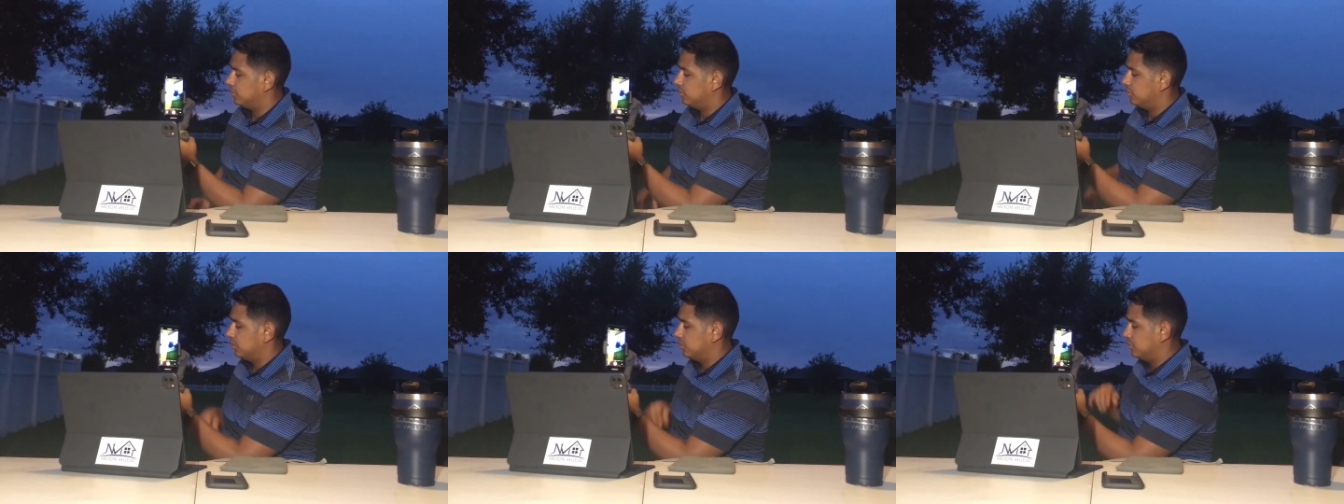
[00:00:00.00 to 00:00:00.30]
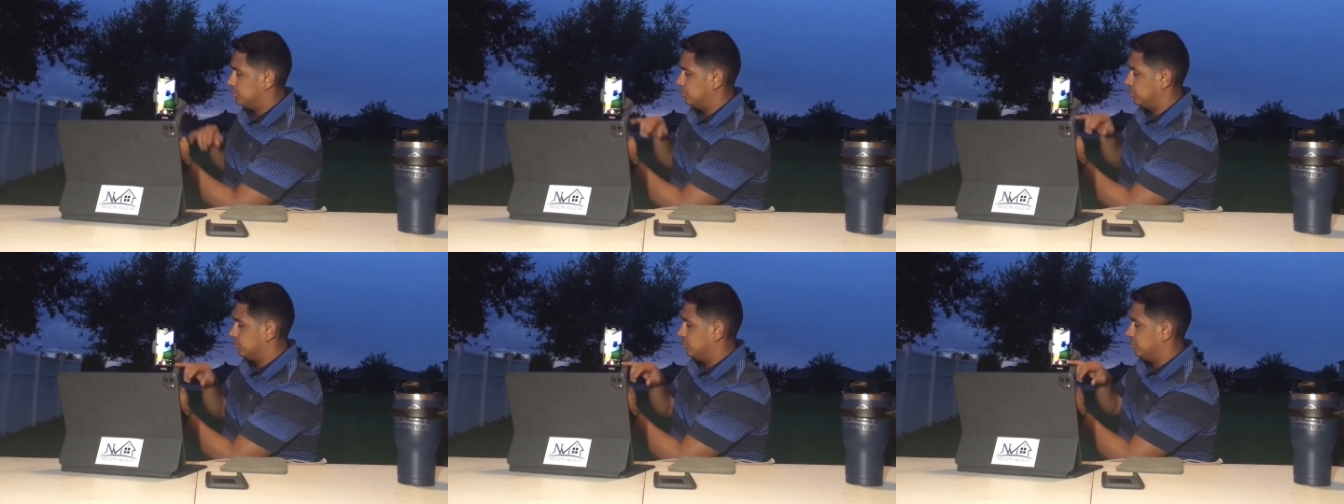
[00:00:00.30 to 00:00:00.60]

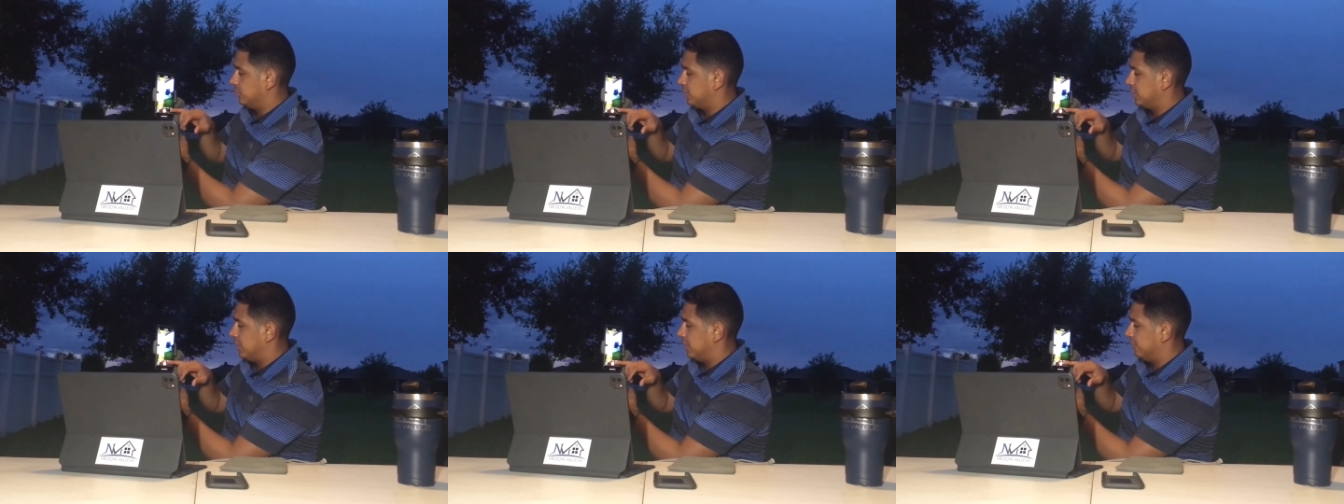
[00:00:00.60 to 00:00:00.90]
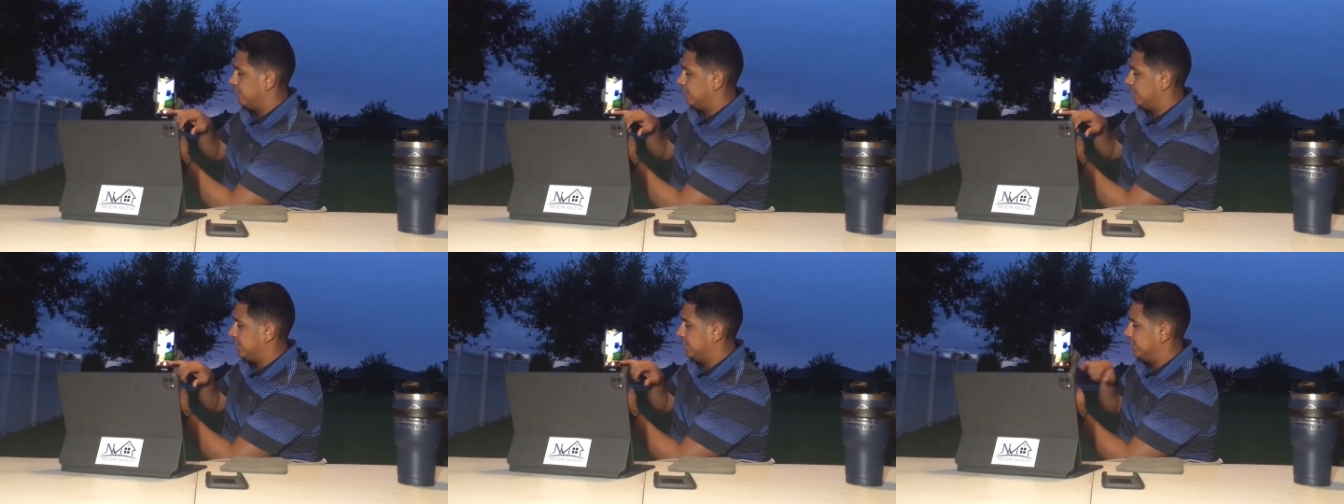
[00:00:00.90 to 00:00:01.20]
so you can have
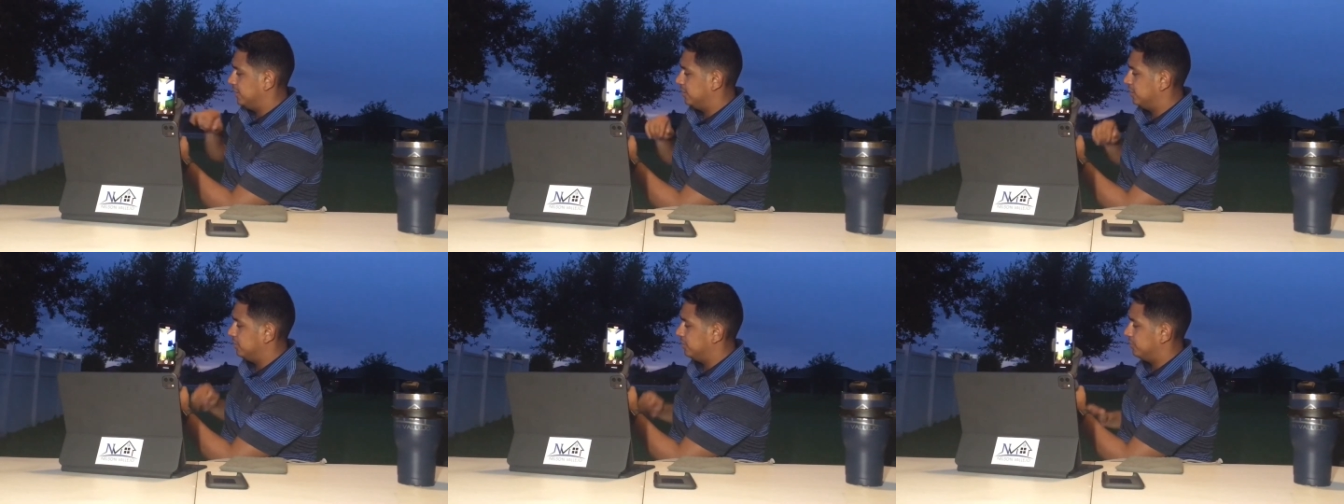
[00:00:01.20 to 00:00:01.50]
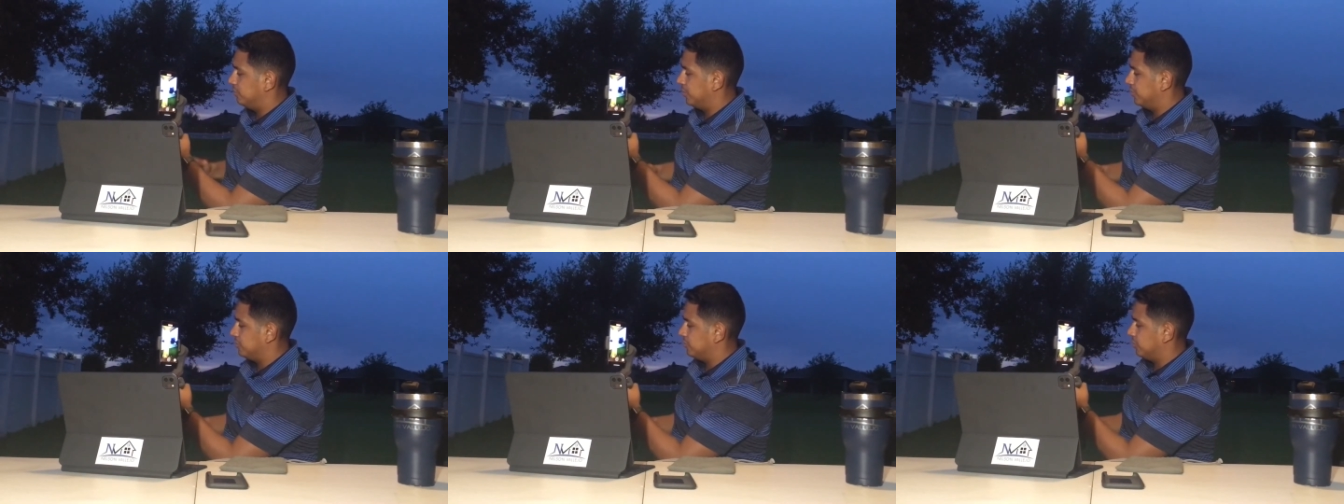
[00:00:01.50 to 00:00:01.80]
an idea. You
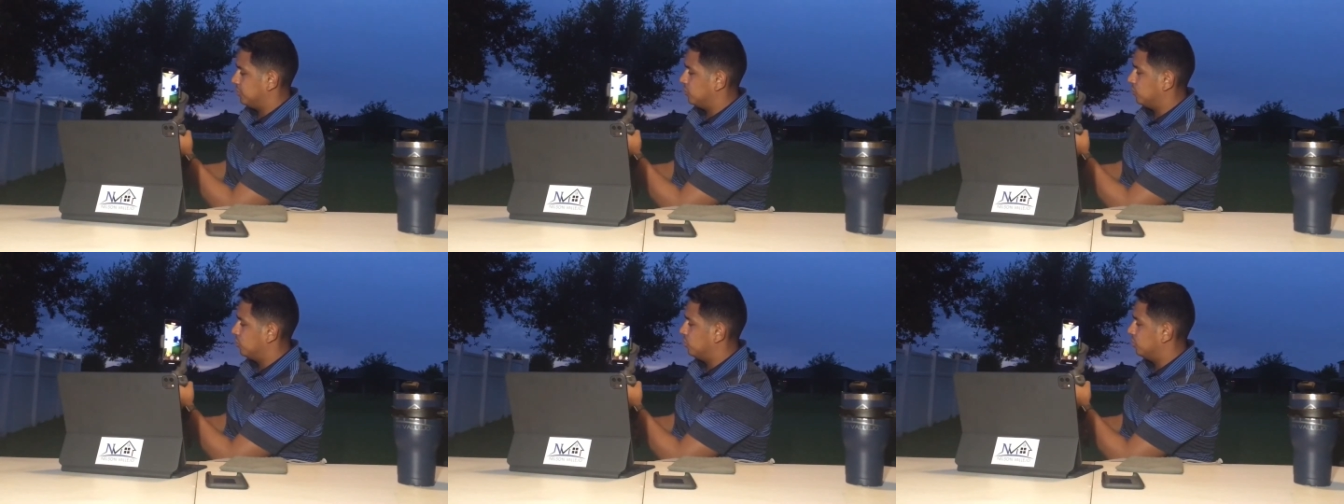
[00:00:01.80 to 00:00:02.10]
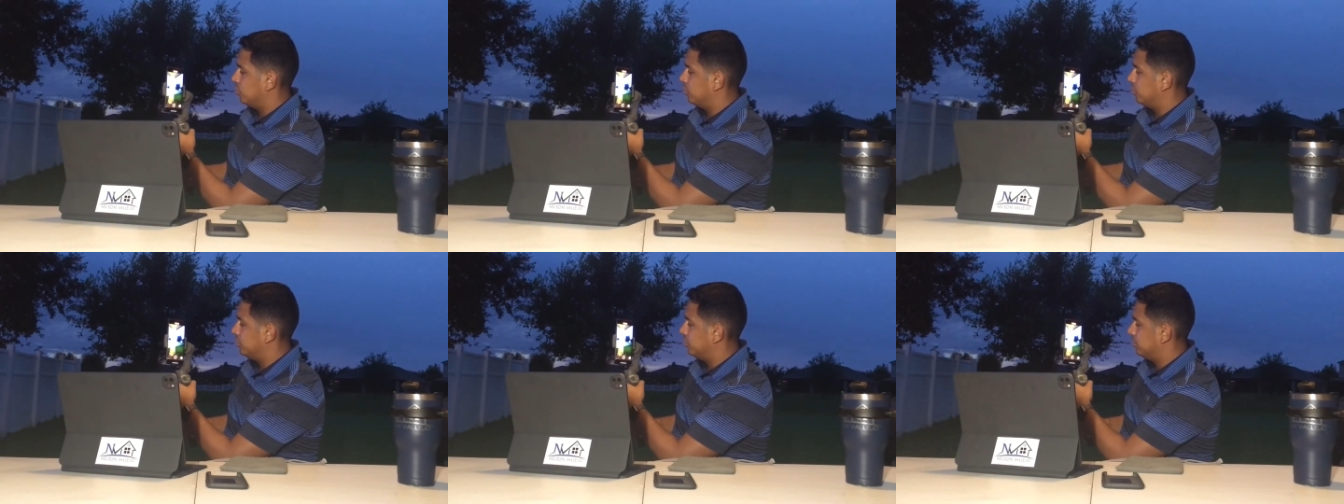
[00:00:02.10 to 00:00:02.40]
press
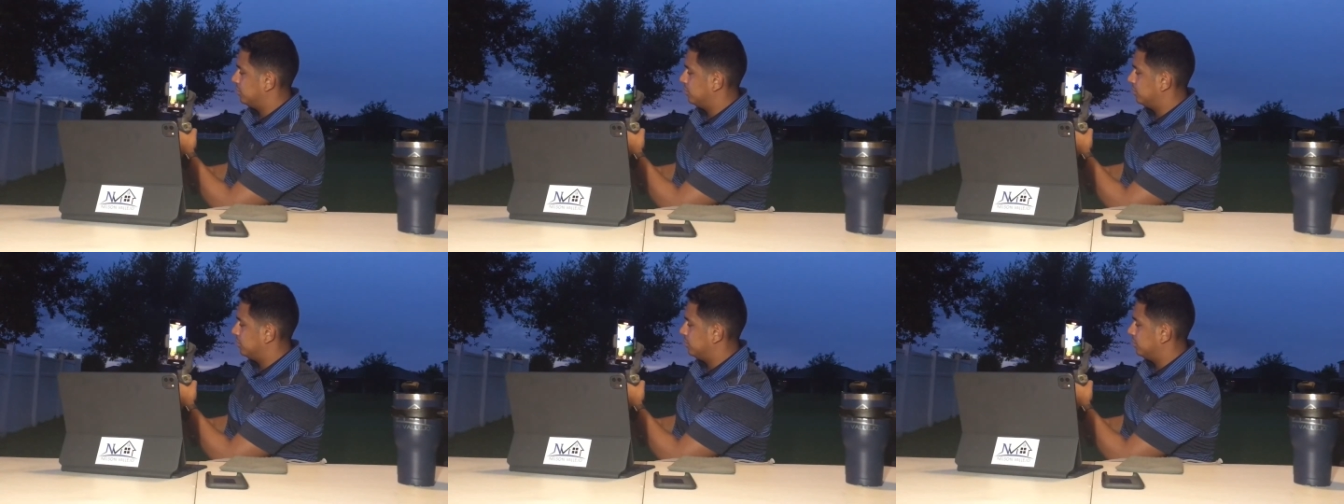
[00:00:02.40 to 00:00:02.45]
record,